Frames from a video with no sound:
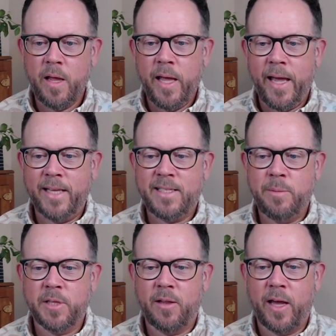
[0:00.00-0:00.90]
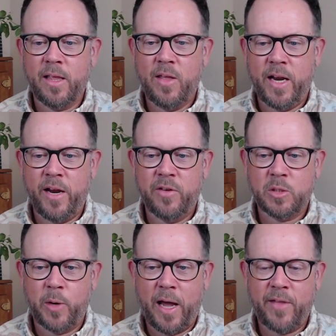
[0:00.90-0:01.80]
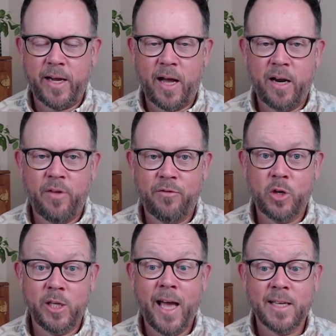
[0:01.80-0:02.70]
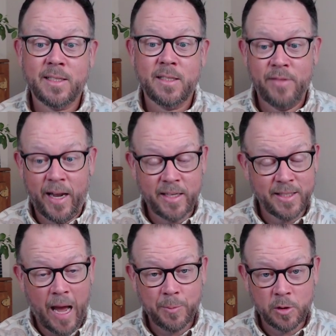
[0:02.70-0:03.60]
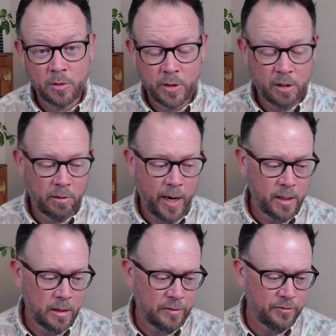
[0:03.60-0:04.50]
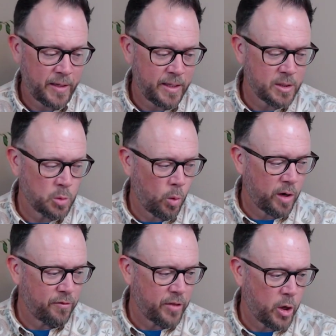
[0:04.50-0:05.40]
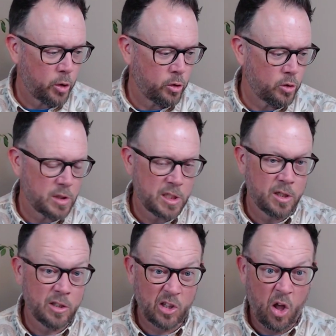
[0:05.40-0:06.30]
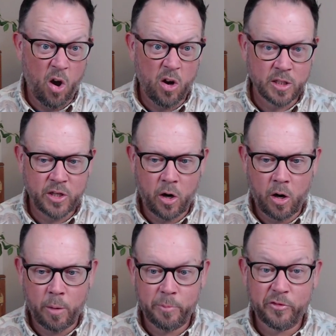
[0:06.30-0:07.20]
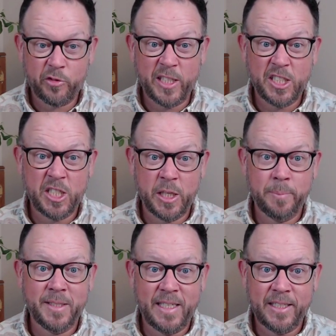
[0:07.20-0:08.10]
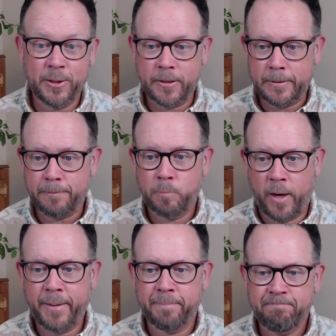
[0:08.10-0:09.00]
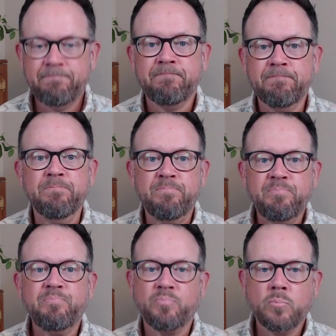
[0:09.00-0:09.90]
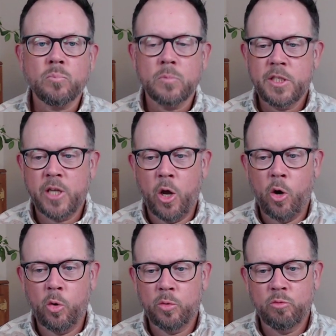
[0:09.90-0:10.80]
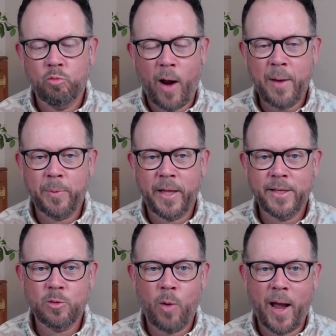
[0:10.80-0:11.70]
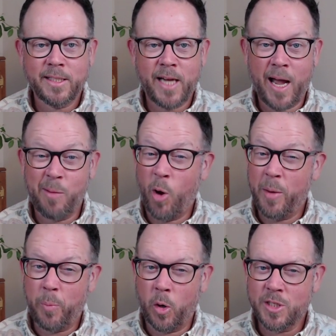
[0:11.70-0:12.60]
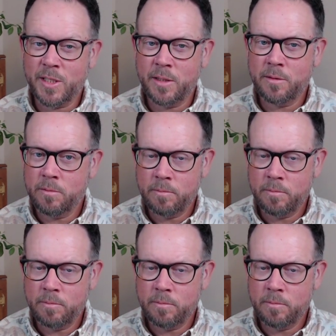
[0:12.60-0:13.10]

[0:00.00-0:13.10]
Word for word: It seems unlikely that any of us would have that kind of offer. Yes, that is absolutely correct, Glyph. It is one of those long term friendship deals, right? So right place, right time, right person